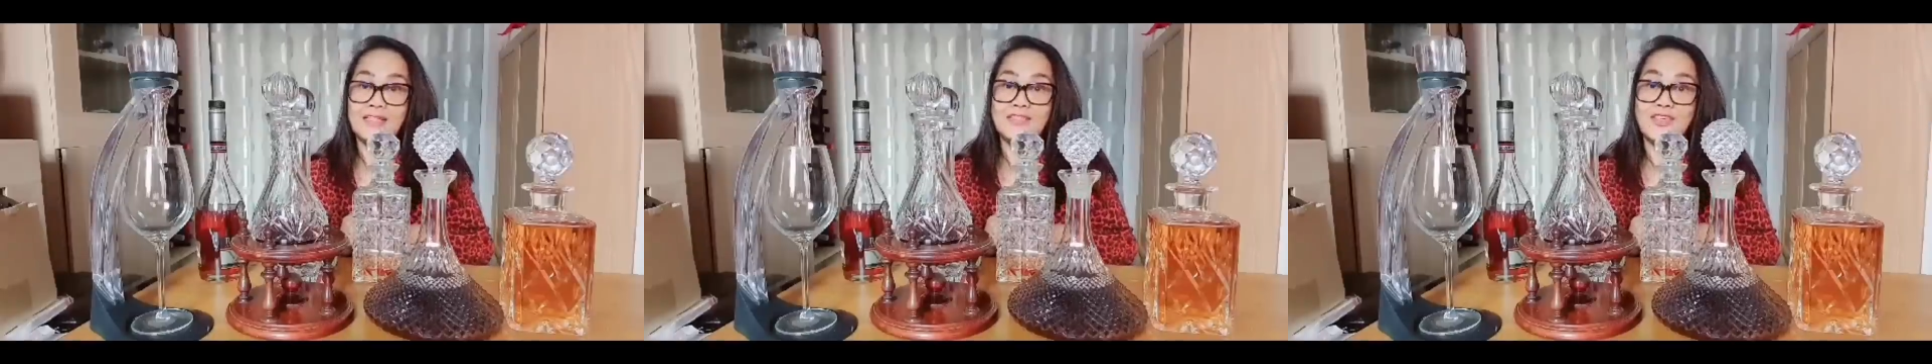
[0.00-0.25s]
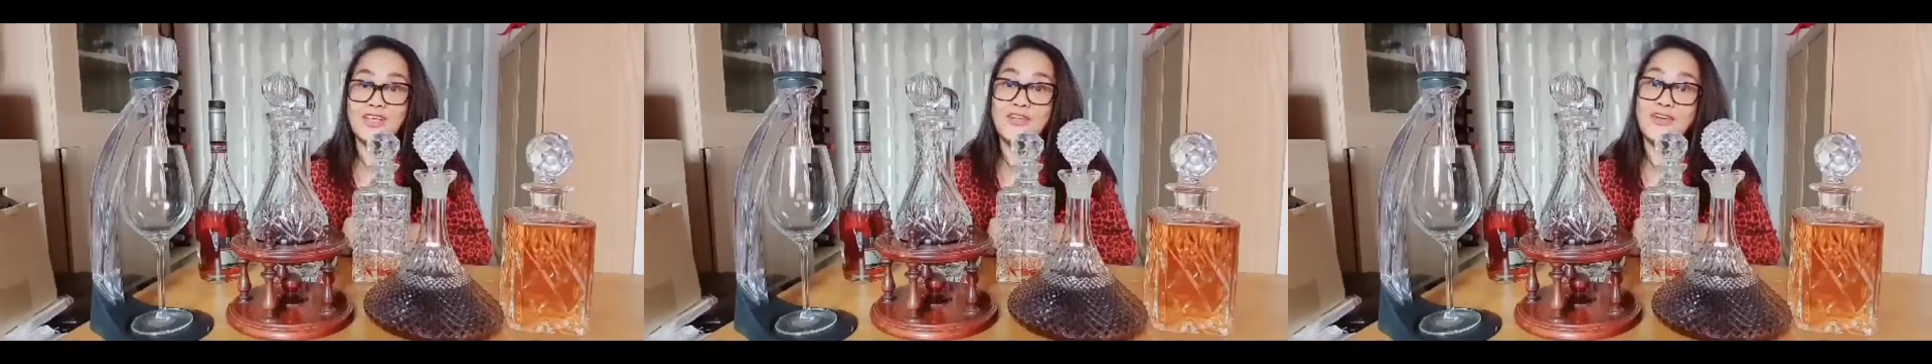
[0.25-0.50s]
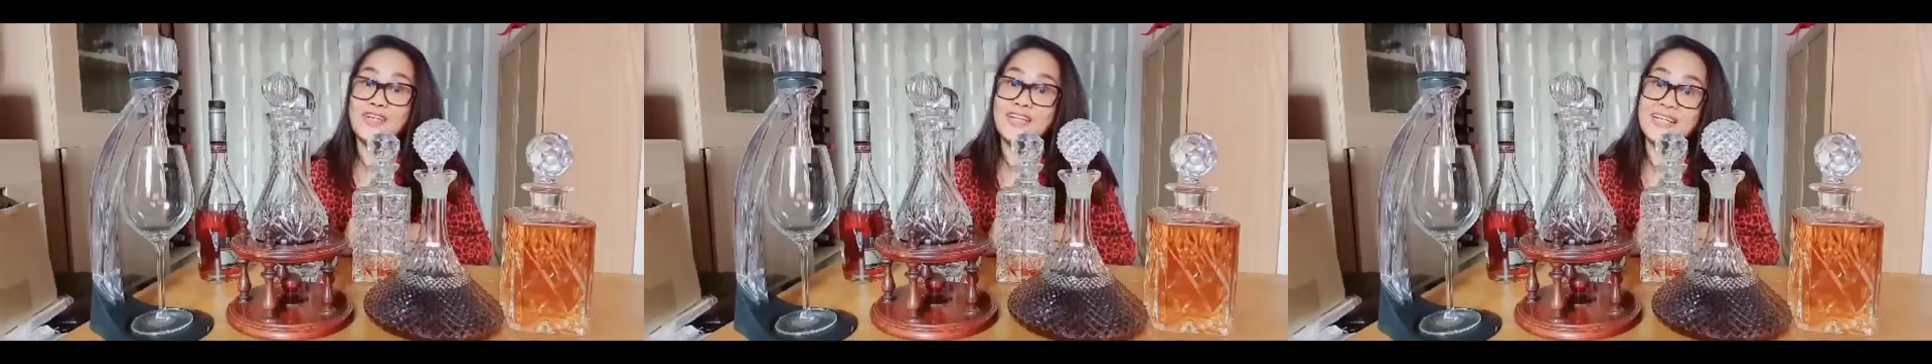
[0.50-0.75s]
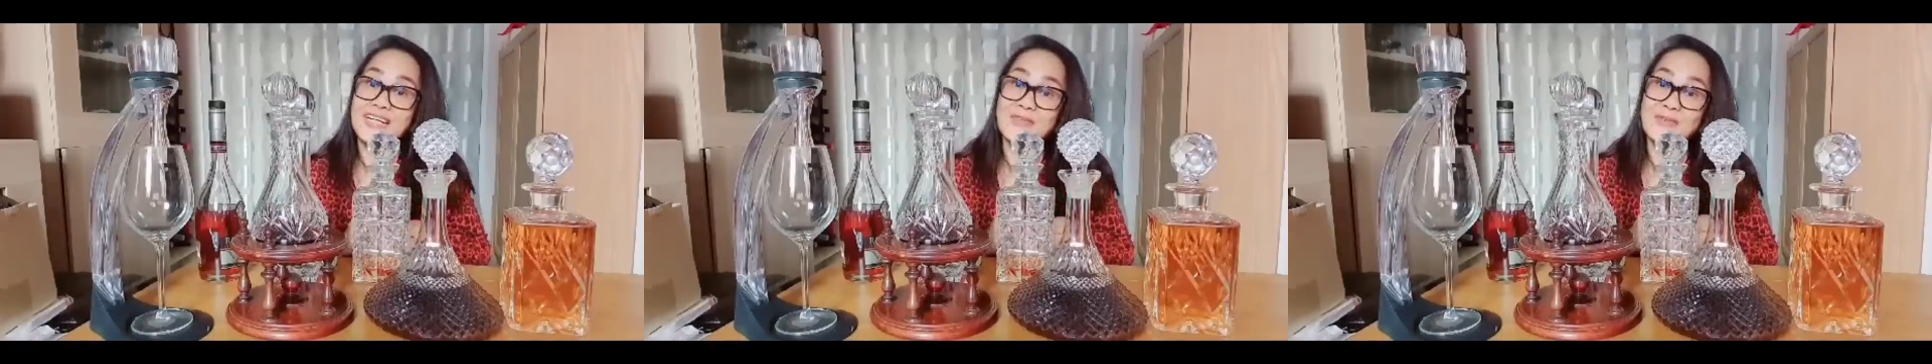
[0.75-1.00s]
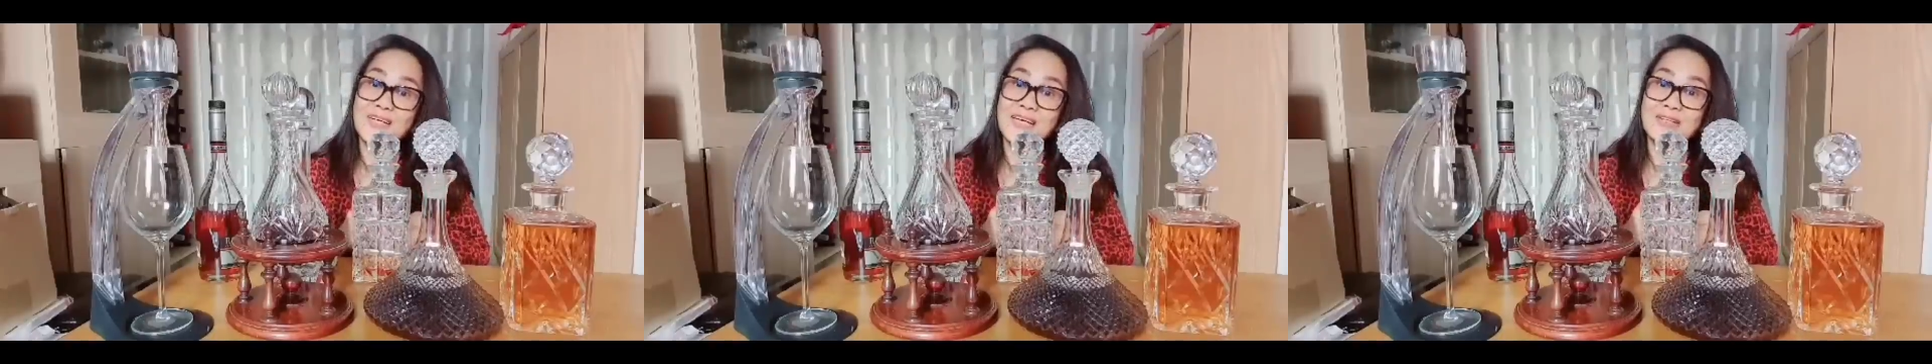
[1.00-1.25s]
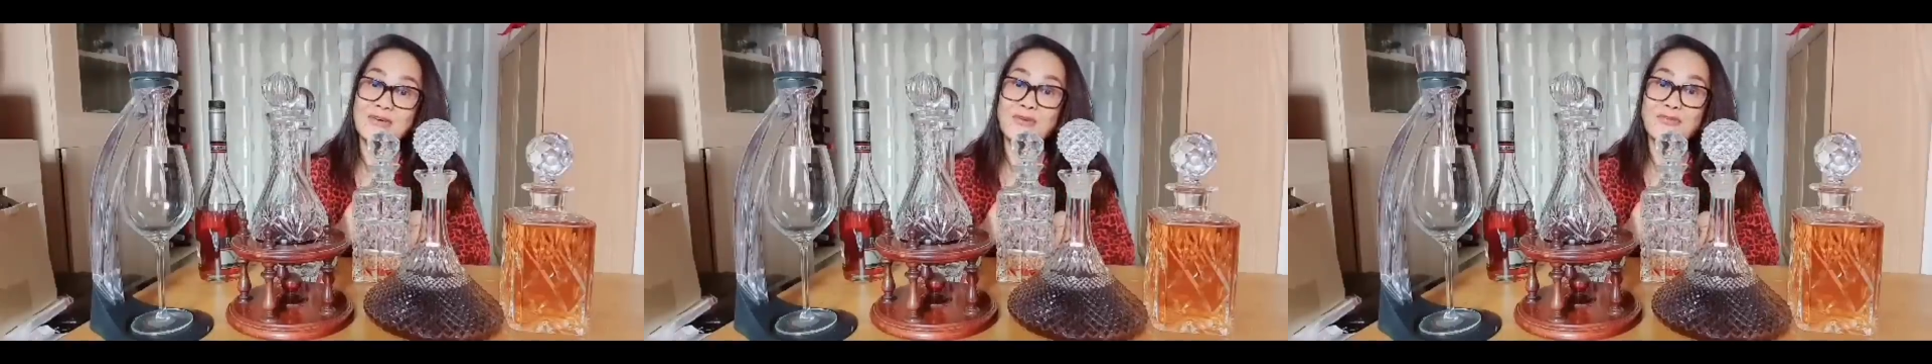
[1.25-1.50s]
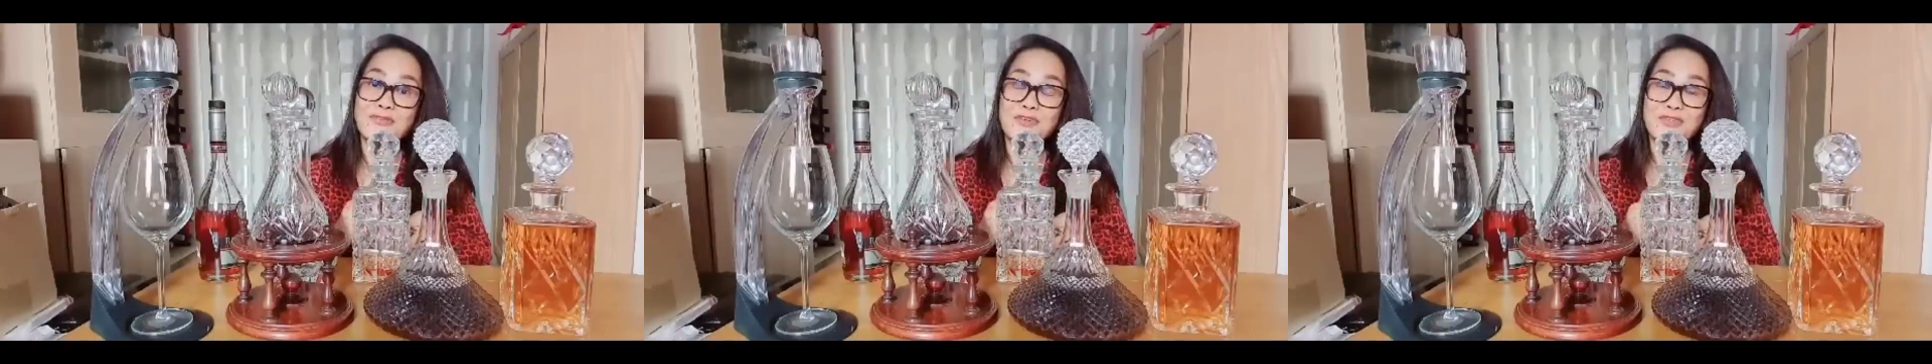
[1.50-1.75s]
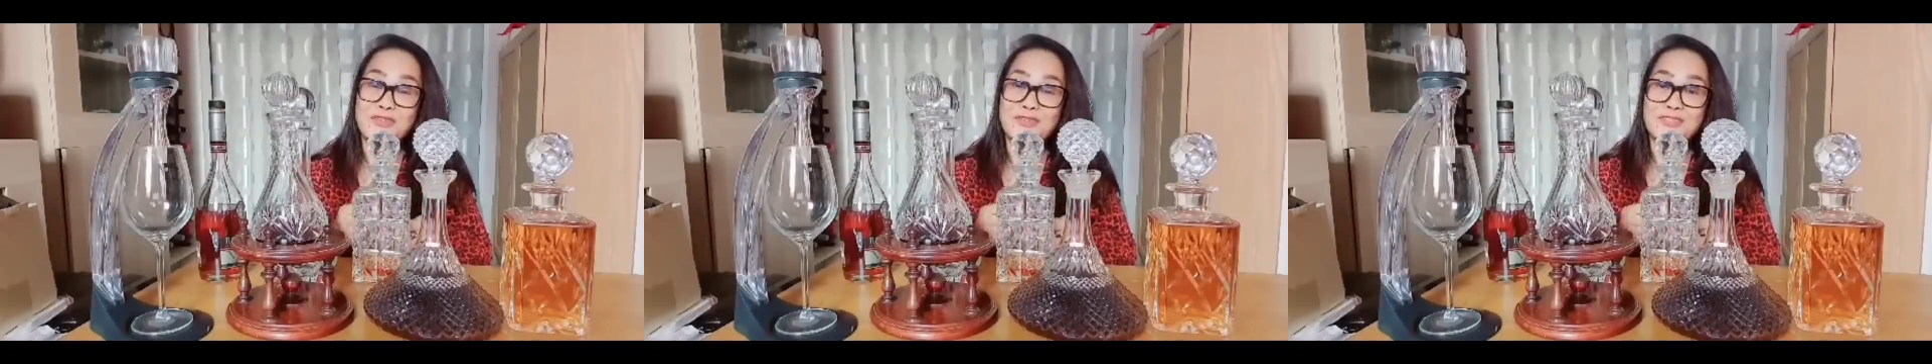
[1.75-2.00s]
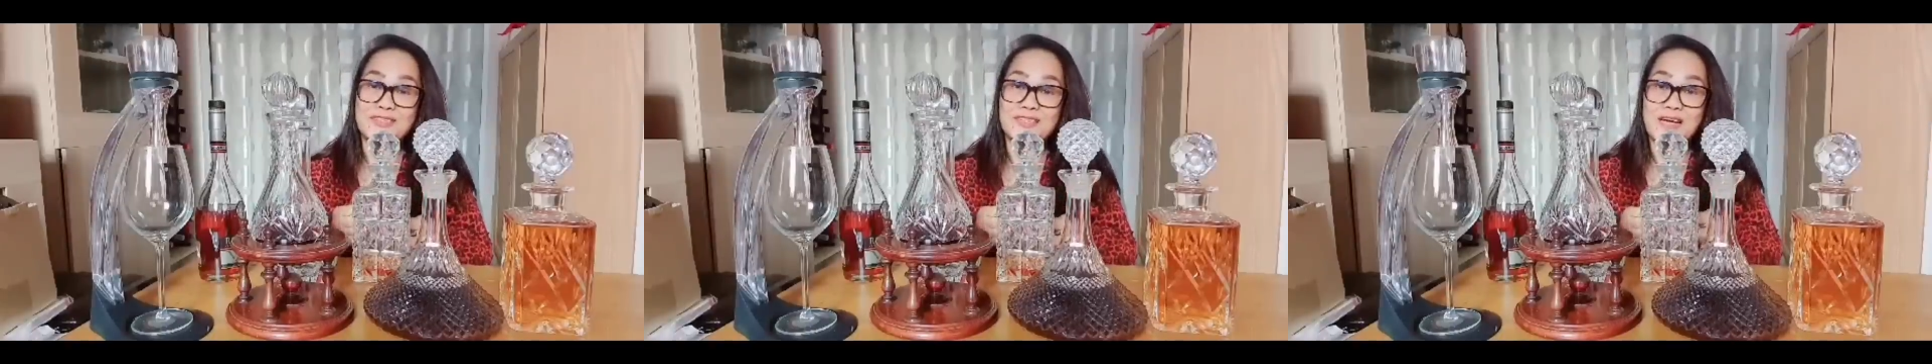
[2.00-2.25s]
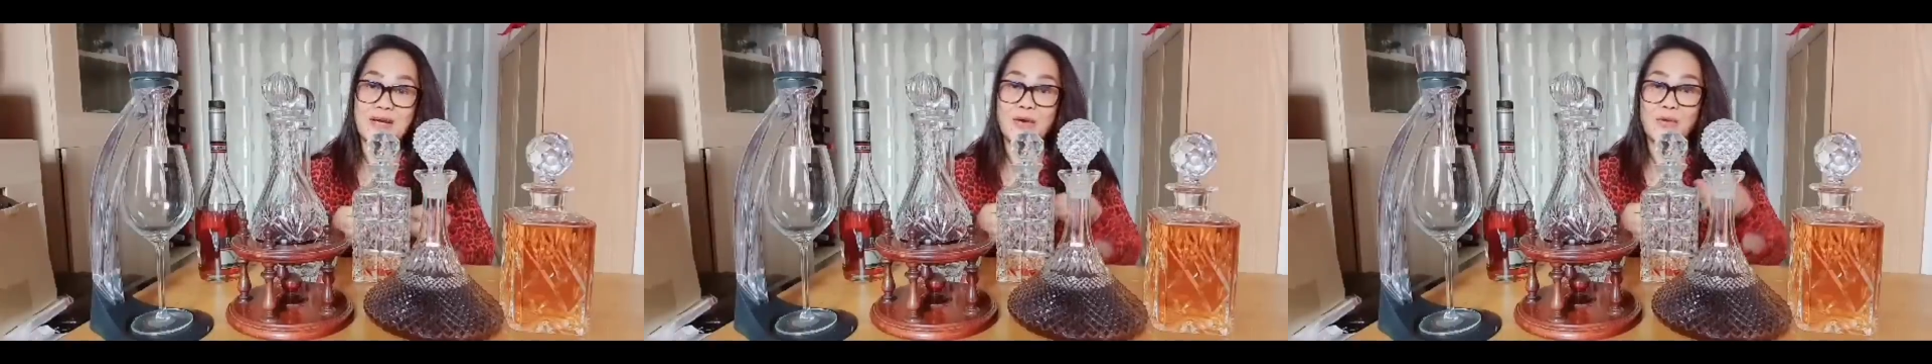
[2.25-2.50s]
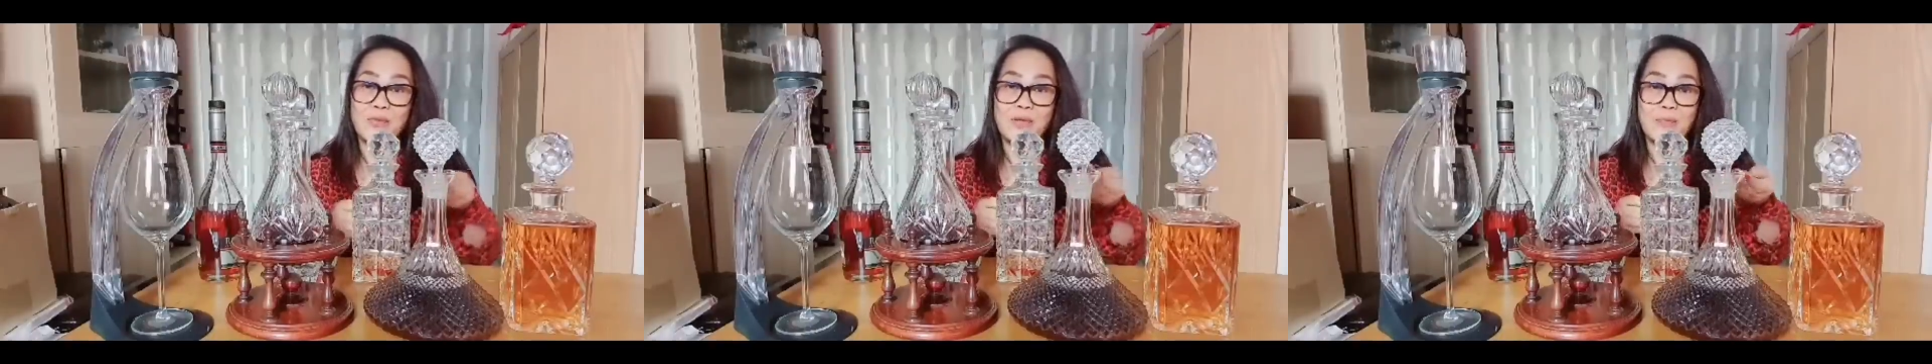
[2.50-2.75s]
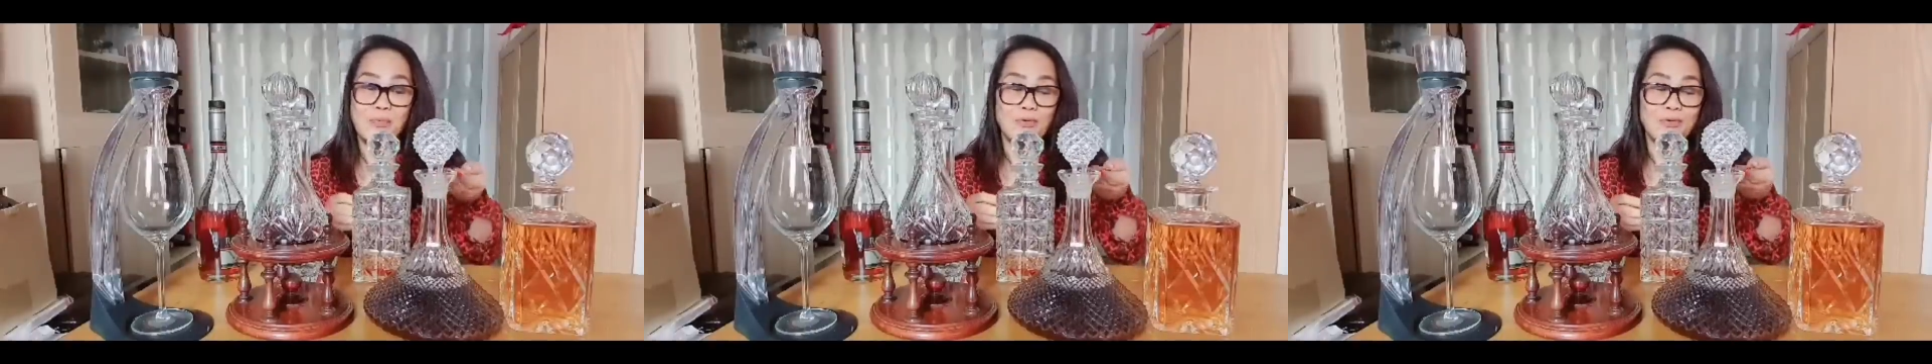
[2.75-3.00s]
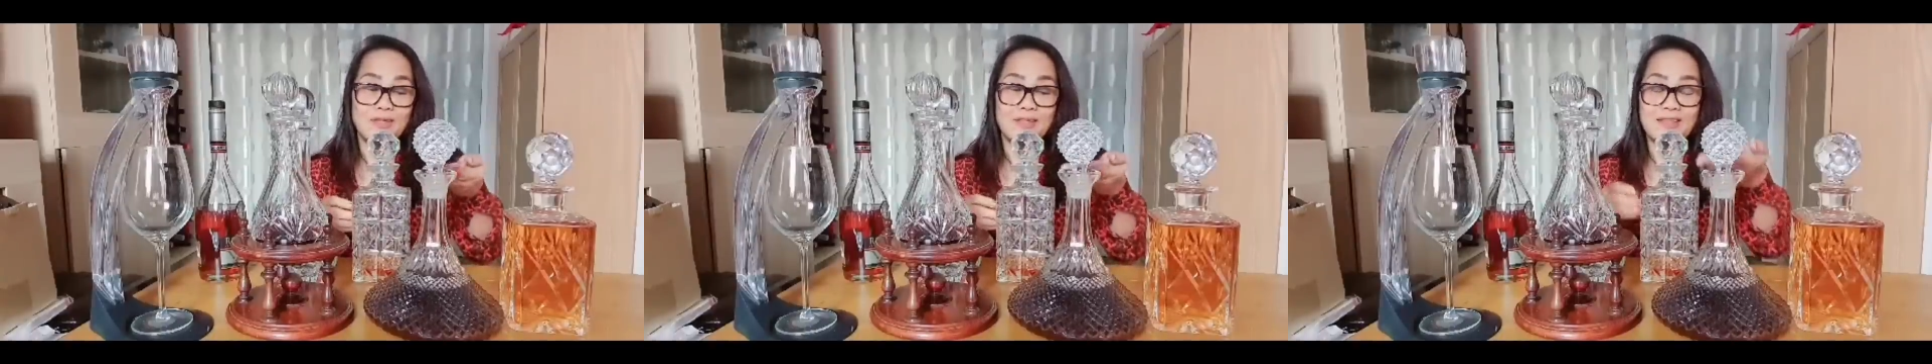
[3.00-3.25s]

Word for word: so in order not to get confused, we put